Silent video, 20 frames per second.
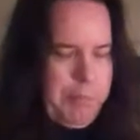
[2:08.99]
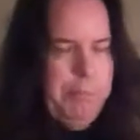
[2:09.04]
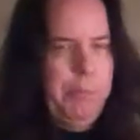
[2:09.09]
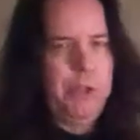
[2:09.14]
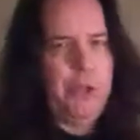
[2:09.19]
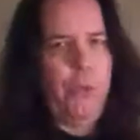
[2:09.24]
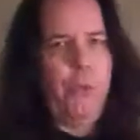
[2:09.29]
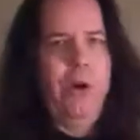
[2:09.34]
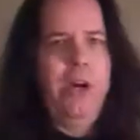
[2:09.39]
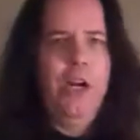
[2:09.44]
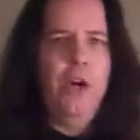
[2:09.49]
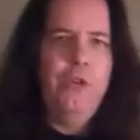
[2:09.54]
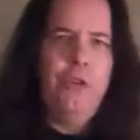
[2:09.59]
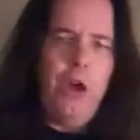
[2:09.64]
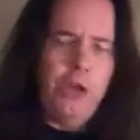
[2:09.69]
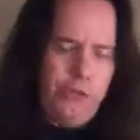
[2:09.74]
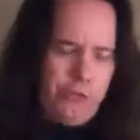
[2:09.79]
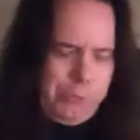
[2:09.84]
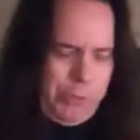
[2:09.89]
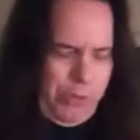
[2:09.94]
but the real
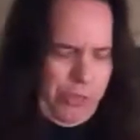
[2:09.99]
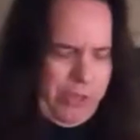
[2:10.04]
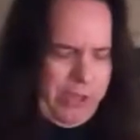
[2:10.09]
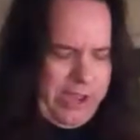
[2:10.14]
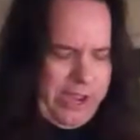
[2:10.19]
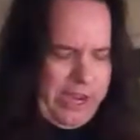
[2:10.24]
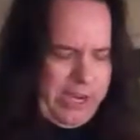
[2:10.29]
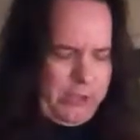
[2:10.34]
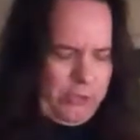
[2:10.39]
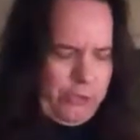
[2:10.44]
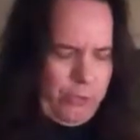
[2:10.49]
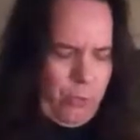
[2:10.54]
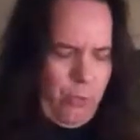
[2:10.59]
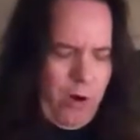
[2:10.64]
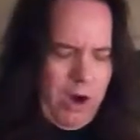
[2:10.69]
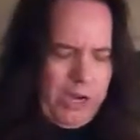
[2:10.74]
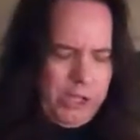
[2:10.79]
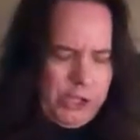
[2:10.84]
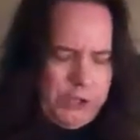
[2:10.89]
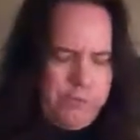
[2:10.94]
noticeable thing to
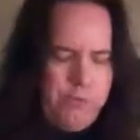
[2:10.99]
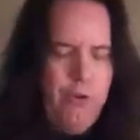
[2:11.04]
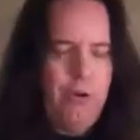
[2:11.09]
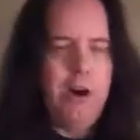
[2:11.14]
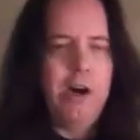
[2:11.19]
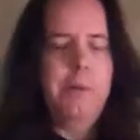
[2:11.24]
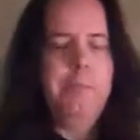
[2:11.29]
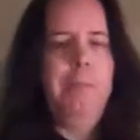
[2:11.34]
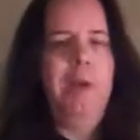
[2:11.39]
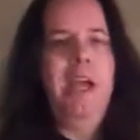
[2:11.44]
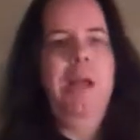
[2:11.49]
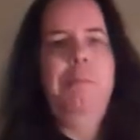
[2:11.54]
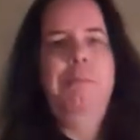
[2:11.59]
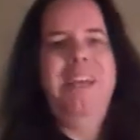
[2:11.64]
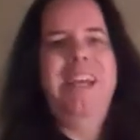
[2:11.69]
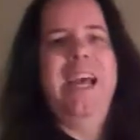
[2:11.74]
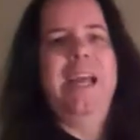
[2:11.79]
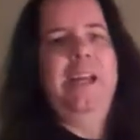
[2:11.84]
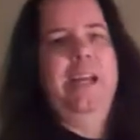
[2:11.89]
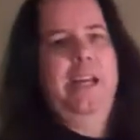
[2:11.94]
watch for may
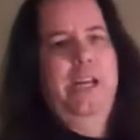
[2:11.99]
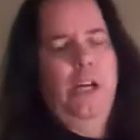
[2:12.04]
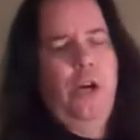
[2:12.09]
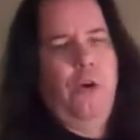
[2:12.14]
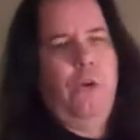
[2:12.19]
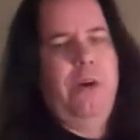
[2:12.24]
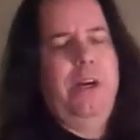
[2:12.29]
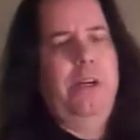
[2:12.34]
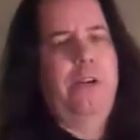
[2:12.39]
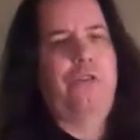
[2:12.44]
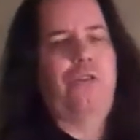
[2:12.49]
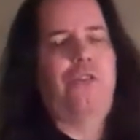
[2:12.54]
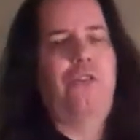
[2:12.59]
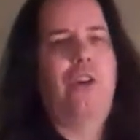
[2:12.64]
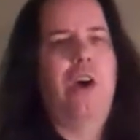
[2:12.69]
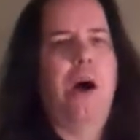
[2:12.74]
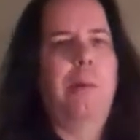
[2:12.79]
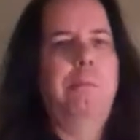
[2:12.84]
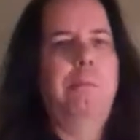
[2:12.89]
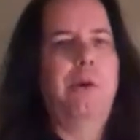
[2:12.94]
be an increased
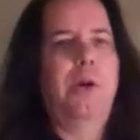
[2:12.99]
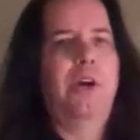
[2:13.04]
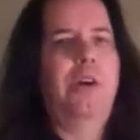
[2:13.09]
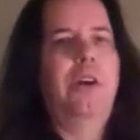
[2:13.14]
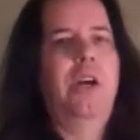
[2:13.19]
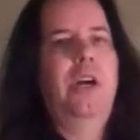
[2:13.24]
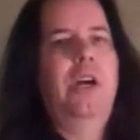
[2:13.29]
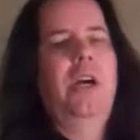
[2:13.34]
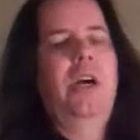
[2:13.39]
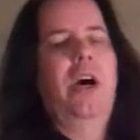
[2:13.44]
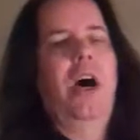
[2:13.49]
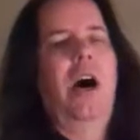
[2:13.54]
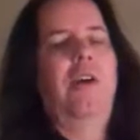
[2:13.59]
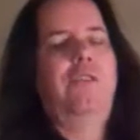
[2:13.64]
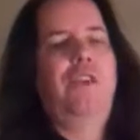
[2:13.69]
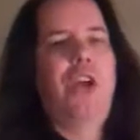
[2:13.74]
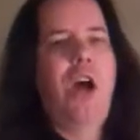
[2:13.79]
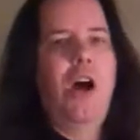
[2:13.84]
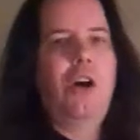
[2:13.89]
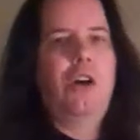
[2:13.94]
number
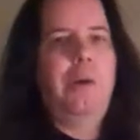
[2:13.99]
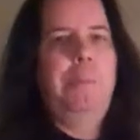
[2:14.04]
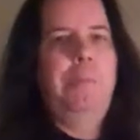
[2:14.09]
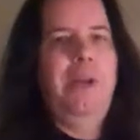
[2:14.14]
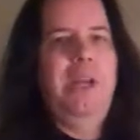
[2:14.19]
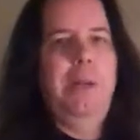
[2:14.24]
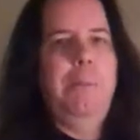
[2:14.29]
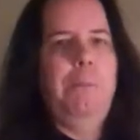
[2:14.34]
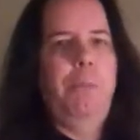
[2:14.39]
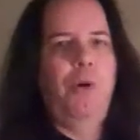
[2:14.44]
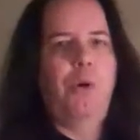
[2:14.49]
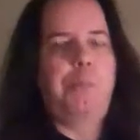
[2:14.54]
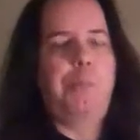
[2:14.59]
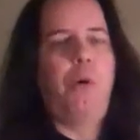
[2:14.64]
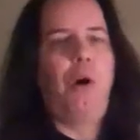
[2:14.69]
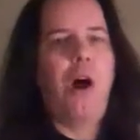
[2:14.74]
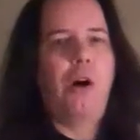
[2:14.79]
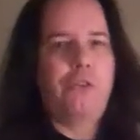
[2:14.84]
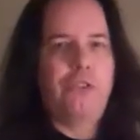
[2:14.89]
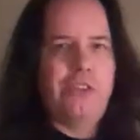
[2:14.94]
of younger people
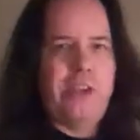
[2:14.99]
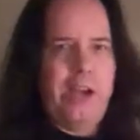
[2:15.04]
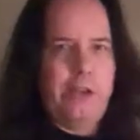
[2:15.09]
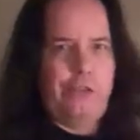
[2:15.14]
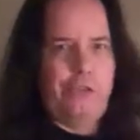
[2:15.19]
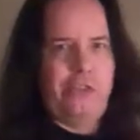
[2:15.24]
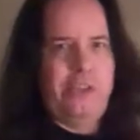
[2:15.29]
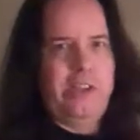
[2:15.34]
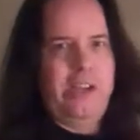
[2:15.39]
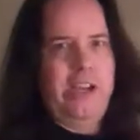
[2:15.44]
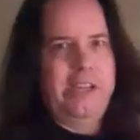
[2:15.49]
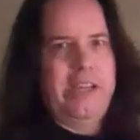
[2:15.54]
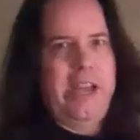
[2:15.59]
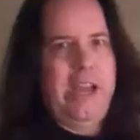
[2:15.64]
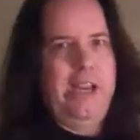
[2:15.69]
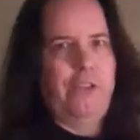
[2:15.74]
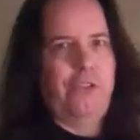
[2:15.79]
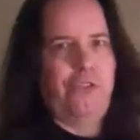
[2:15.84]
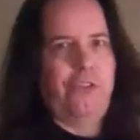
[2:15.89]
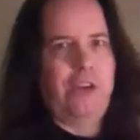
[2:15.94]
protesting
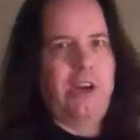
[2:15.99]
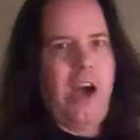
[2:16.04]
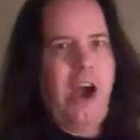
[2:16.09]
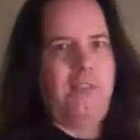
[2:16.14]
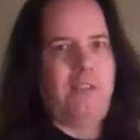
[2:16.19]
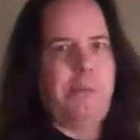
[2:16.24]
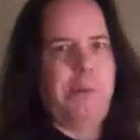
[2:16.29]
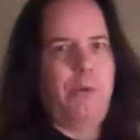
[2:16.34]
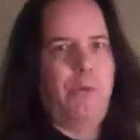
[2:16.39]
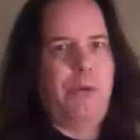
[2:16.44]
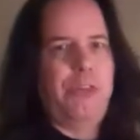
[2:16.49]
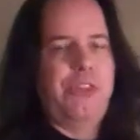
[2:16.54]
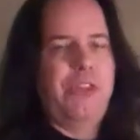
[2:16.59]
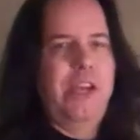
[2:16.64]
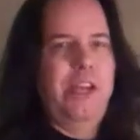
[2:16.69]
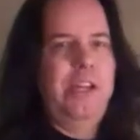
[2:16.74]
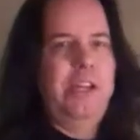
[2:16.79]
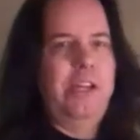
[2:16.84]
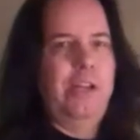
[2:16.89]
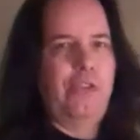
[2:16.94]
against the government
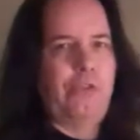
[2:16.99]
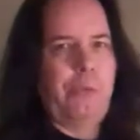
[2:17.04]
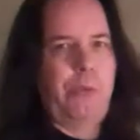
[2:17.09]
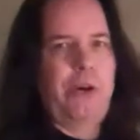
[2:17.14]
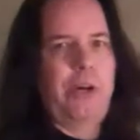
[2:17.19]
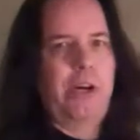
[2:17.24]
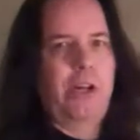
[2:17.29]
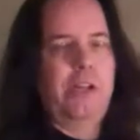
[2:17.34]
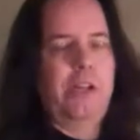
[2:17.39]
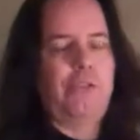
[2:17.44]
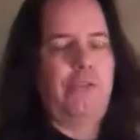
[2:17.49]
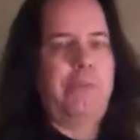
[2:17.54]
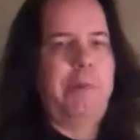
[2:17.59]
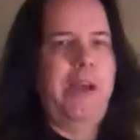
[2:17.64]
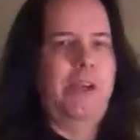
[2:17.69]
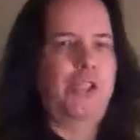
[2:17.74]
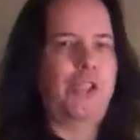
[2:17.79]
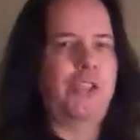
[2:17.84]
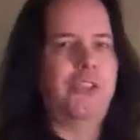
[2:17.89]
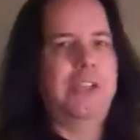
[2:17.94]
within Israel,
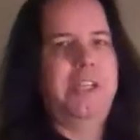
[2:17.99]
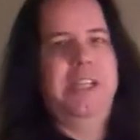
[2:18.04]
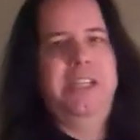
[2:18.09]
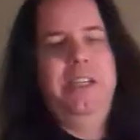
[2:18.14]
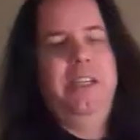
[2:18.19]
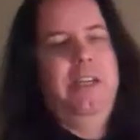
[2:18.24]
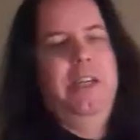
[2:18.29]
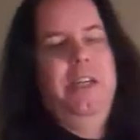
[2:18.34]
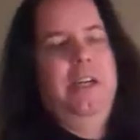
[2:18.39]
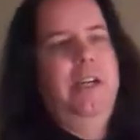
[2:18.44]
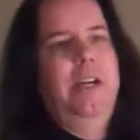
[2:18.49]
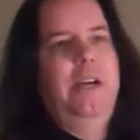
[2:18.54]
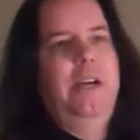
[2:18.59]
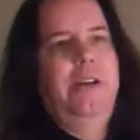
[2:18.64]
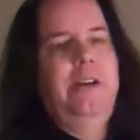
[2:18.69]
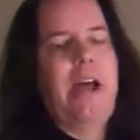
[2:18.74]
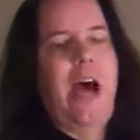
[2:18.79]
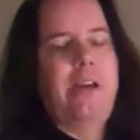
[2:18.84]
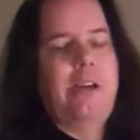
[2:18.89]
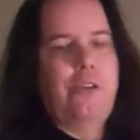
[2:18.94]
especially
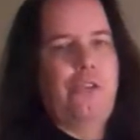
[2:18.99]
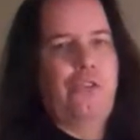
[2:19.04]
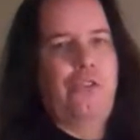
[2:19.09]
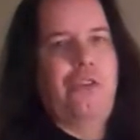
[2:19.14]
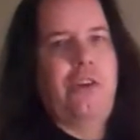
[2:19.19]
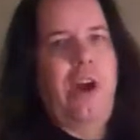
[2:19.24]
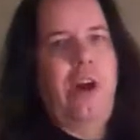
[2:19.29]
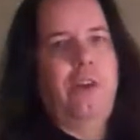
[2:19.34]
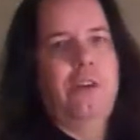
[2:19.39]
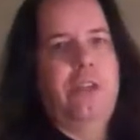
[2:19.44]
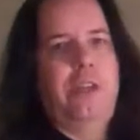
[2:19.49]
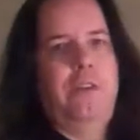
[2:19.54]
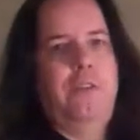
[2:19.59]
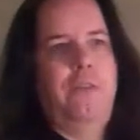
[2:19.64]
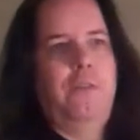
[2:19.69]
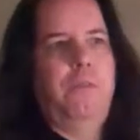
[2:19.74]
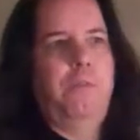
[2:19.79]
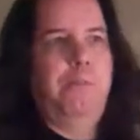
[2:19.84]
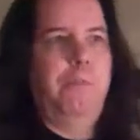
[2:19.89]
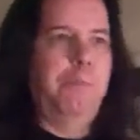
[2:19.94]
not necessarily
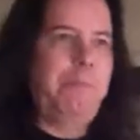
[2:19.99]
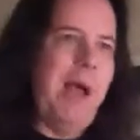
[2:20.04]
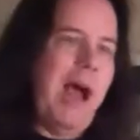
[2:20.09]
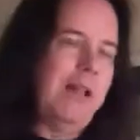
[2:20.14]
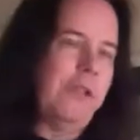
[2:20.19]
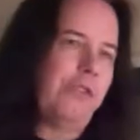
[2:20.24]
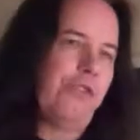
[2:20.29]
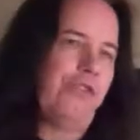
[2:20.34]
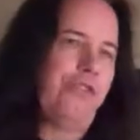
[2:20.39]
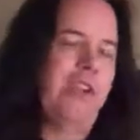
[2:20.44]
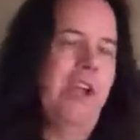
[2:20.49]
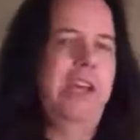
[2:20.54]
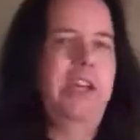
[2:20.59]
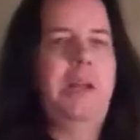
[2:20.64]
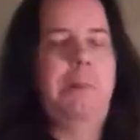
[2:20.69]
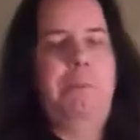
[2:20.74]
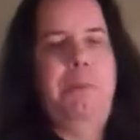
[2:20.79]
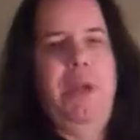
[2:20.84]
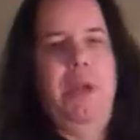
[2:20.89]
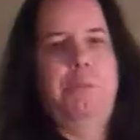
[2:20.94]

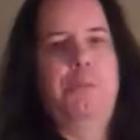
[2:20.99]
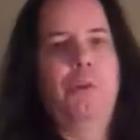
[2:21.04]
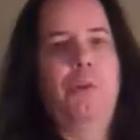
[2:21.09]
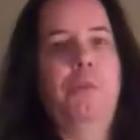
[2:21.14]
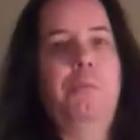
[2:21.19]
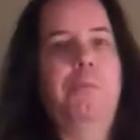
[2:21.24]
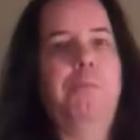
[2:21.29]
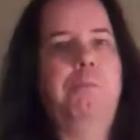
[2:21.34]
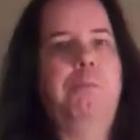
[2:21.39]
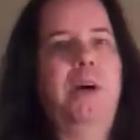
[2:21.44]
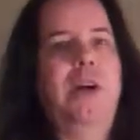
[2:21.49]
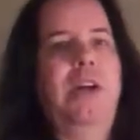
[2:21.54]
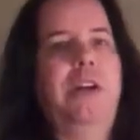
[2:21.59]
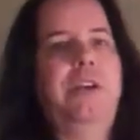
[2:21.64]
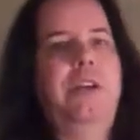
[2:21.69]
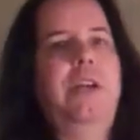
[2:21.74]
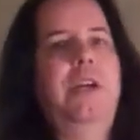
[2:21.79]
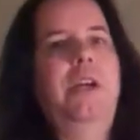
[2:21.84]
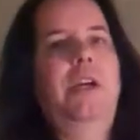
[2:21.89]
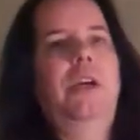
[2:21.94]
Palestinian people,
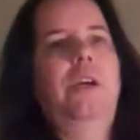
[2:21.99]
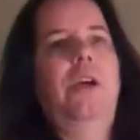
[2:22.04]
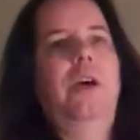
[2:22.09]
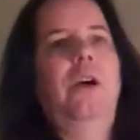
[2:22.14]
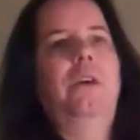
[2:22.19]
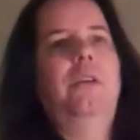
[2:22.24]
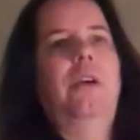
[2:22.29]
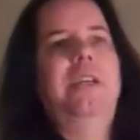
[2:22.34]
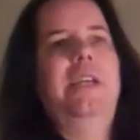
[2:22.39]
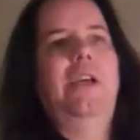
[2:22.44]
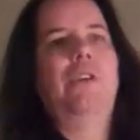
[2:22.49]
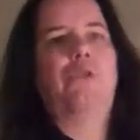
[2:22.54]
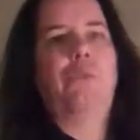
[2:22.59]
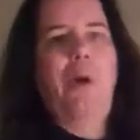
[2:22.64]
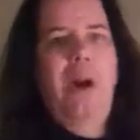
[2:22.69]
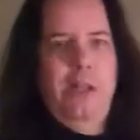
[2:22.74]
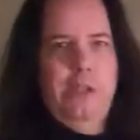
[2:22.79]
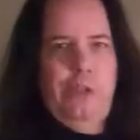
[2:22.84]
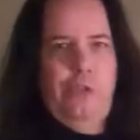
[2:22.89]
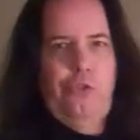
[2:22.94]
but
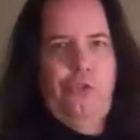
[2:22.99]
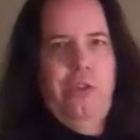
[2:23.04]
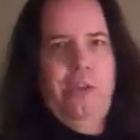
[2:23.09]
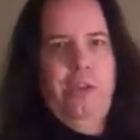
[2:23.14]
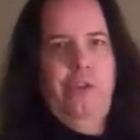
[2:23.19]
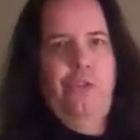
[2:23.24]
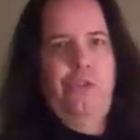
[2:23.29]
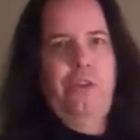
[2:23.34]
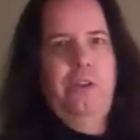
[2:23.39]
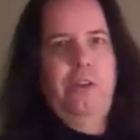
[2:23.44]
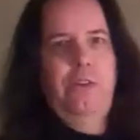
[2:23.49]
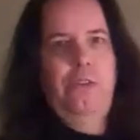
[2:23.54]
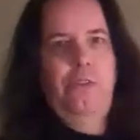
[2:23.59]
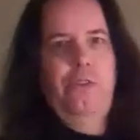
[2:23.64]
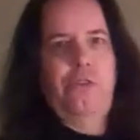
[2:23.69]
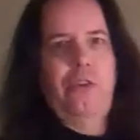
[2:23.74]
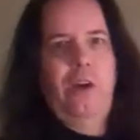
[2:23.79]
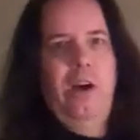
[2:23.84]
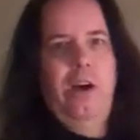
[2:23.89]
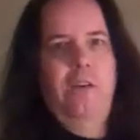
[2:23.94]
Israeli
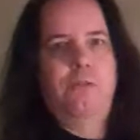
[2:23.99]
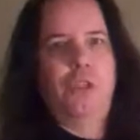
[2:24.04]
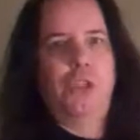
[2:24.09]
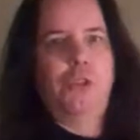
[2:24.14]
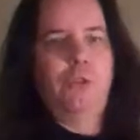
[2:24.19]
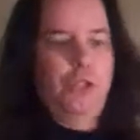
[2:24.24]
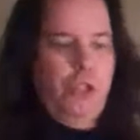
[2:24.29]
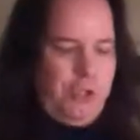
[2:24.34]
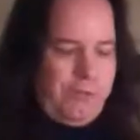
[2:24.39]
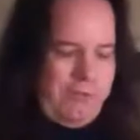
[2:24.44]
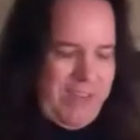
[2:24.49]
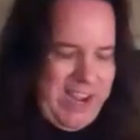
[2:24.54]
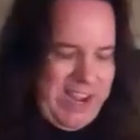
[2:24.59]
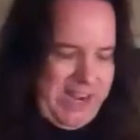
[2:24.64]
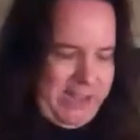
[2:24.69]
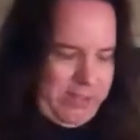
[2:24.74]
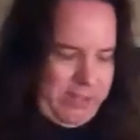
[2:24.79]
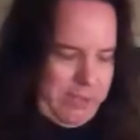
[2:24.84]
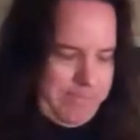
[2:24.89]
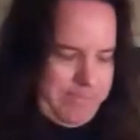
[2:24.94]
citizens of Jewish
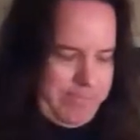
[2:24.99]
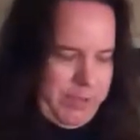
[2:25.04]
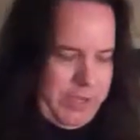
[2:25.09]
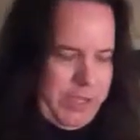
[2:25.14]
faith.